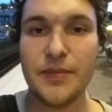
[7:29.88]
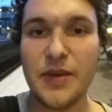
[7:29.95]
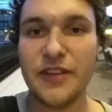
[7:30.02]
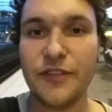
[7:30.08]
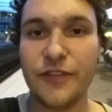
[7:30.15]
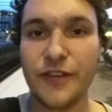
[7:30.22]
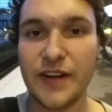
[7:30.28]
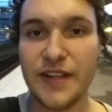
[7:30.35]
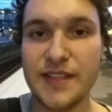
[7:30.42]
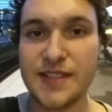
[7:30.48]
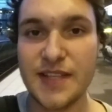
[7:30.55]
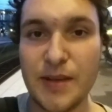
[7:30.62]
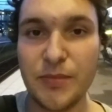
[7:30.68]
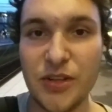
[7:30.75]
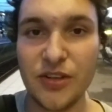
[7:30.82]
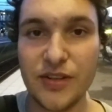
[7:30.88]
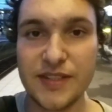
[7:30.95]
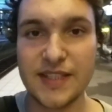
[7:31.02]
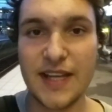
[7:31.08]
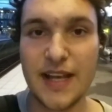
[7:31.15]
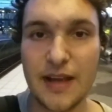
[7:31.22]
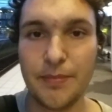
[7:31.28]
My friends, I'm
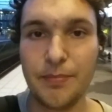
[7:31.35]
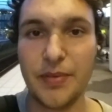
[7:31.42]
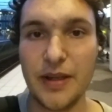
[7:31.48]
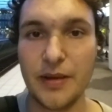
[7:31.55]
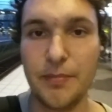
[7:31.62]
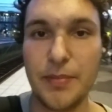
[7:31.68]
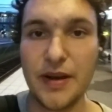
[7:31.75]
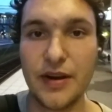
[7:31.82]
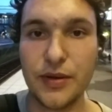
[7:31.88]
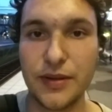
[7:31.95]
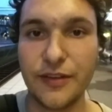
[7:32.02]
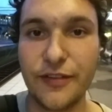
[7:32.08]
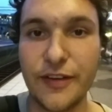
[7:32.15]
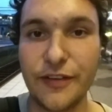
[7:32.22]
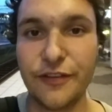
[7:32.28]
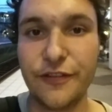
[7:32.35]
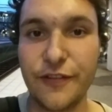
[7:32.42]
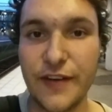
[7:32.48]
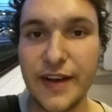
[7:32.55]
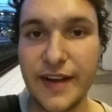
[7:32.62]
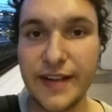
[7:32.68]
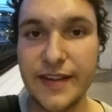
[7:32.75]
not happy about the
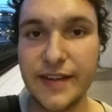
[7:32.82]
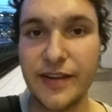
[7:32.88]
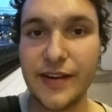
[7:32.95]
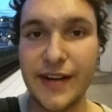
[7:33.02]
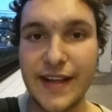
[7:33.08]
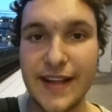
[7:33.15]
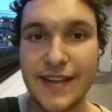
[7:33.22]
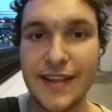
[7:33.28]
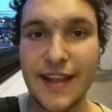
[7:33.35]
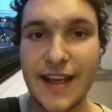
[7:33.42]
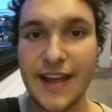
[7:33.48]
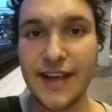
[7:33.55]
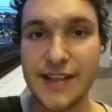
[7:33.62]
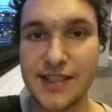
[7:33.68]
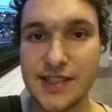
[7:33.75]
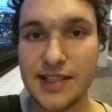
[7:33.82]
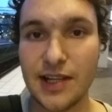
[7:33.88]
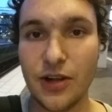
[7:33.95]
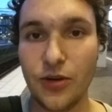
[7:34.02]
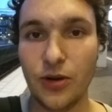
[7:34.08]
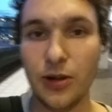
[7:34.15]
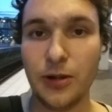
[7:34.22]
fire in
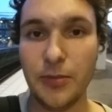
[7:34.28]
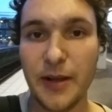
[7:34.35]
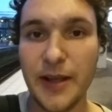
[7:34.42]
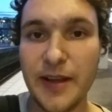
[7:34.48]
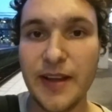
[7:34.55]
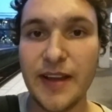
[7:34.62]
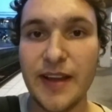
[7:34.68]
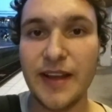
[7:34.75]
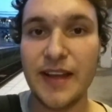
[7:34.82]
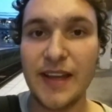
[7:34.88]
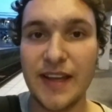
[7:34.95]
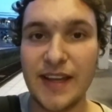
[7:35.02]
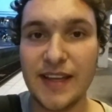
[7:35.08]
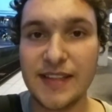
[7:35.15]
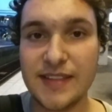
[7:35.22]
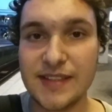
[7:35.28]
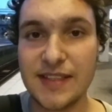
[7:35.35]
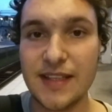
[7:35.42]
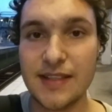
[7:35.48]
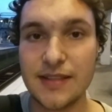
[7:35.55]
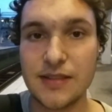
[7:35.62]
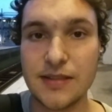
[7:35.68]
Hässleholm. It,
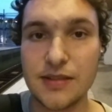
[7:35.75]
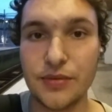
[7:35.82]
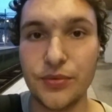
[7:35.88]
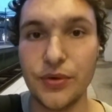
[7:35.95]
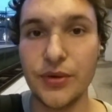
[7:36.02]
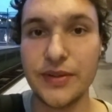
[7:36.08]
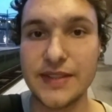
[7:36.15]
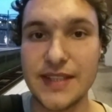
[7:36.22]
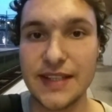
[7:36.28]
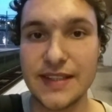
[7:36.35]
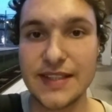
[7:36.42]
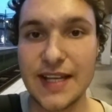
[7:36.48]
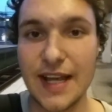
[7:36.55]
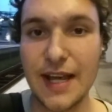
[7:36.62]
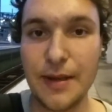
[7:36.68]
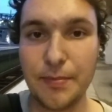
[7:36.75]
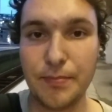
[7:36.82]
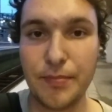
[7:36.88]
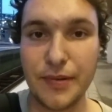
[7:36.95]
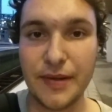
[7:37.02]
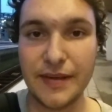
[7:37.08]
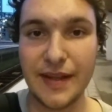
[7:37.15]
it wouldn't
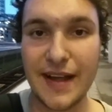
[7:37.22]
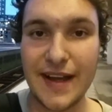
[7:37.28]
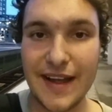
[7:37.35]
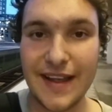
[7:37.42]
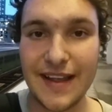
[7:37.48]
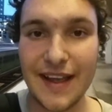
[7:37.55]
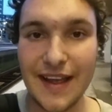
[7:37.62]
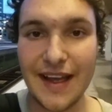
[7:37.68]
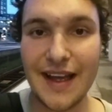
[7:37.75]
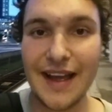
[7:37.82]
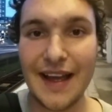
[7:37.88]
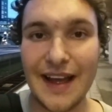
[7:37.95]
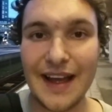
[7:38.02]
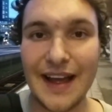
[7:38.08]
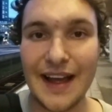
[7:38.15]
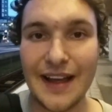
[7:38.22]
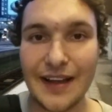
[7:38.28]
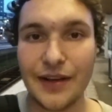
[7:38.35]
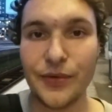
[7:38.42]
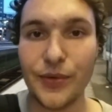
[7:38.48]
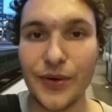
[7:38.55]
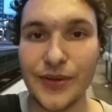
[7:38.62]
happen I
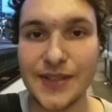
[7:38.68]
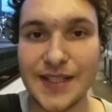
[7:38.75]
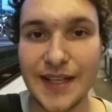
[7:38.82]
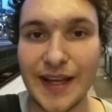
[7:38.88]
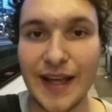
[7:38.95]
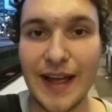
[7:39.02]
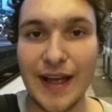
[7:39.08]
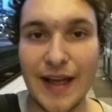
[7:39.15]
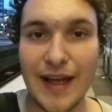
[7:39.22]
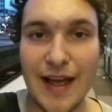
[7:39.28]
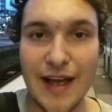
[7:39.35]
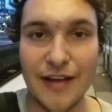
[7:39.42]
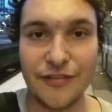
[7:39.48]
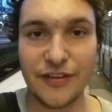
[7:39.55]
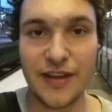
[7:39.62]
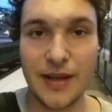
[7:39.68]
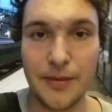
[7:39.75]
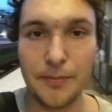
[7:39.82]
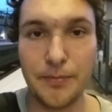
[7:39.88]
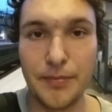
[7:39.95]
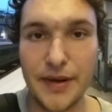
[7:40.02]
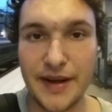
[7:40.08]
would have
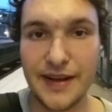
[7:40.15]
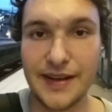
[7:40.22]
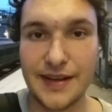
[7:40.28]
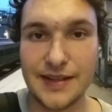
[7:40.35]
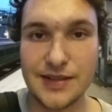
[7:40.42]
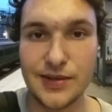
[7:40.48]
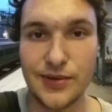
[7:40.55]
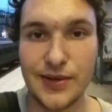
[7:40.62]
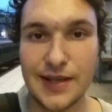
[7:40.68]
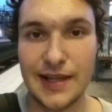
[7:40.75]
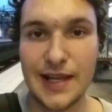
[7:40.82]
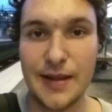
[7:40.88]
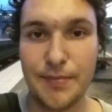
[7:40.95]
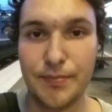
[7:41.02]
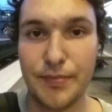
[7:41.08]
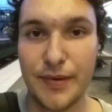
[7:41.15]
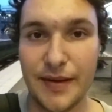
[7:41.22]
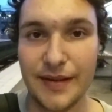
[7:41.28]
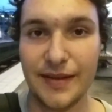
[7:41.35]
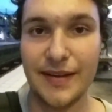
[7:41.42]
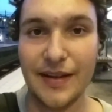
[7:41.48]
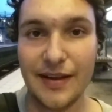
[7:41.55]
come back to
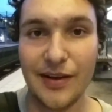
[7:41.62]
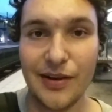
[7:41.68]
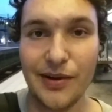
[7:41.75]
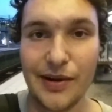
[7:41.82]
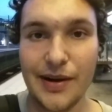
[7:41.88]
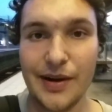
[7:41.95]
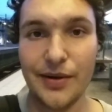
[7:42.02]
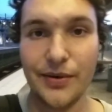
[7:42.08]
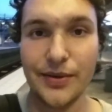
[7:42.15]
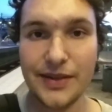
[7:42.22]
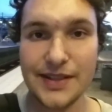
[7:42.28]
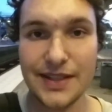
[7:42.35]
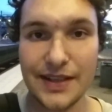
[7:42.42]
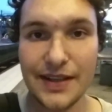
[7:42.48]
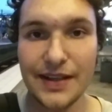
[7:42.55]
Klippan around